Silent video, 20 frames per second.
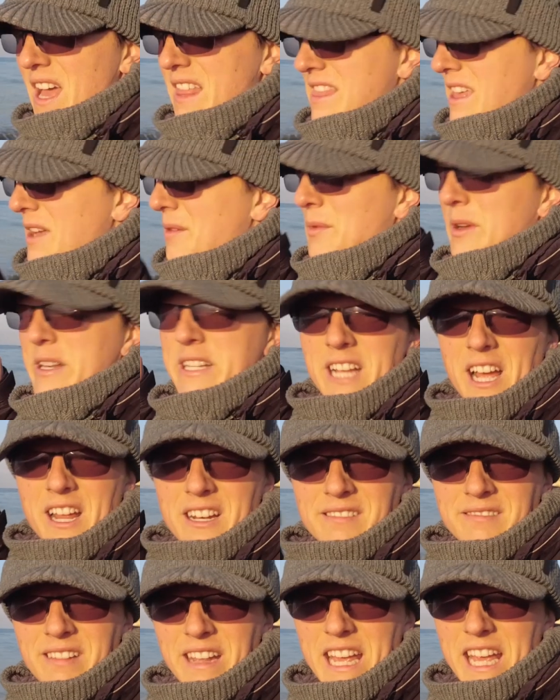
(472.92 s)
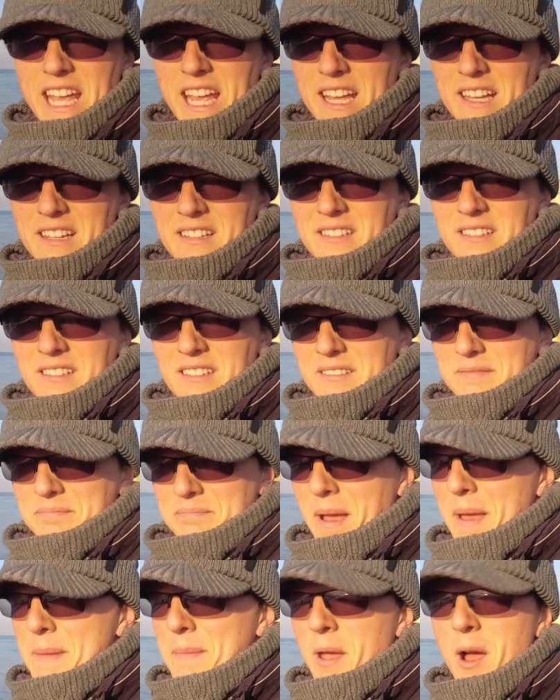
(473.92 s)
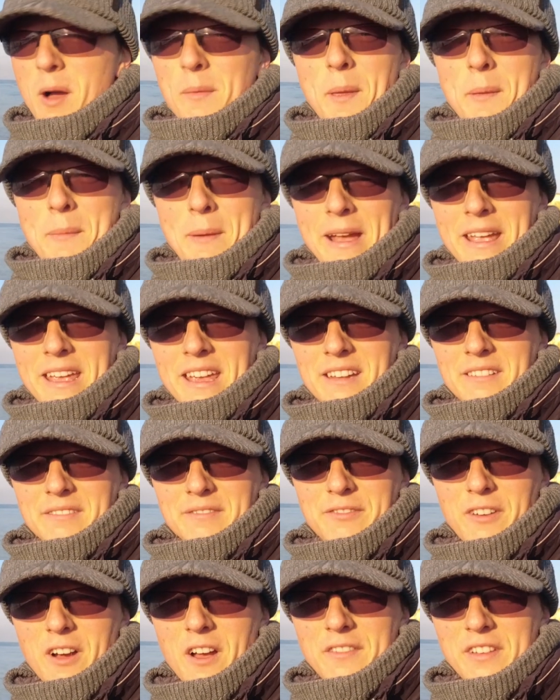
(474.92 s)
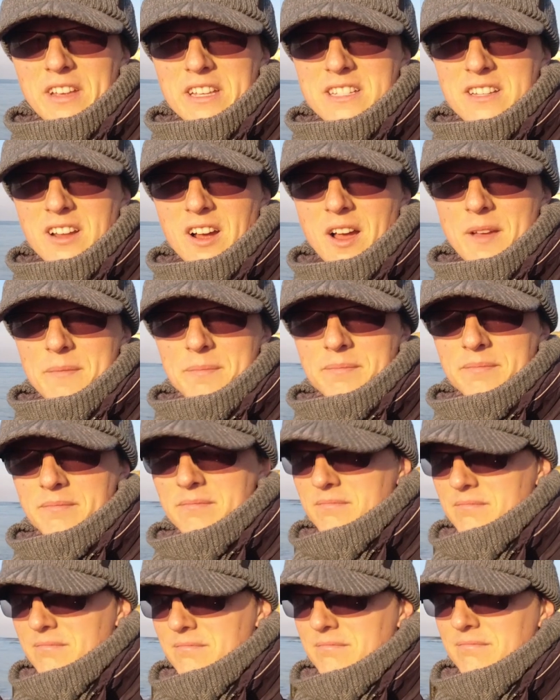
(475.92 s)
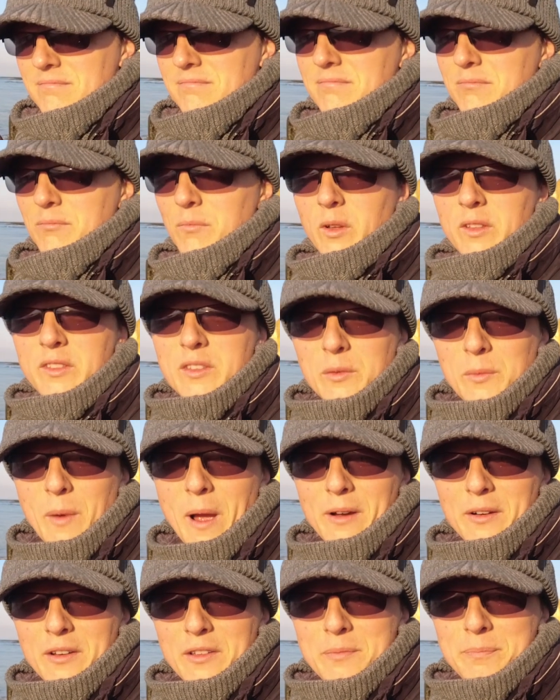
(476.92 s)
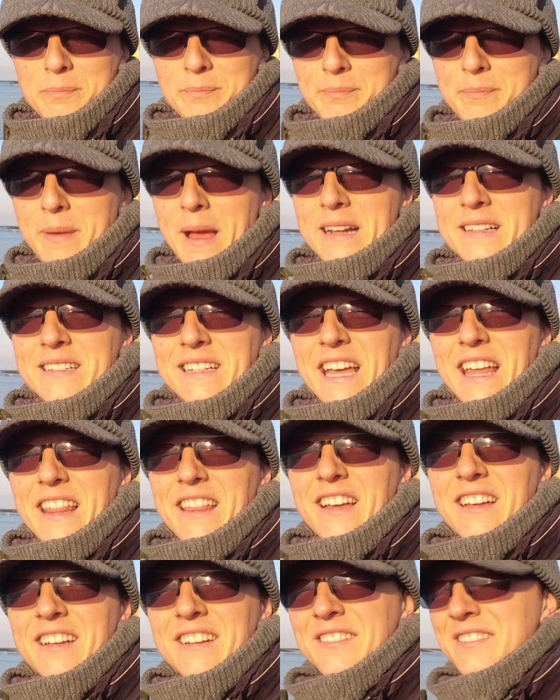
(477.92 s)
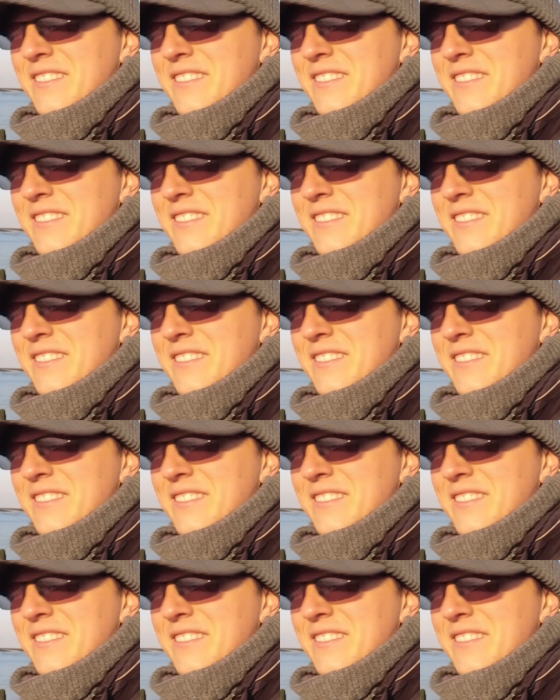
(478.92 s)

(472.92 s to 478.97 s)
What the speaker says: I think we're done here. Maybe I'll be back in 5 years' time once the world is back together.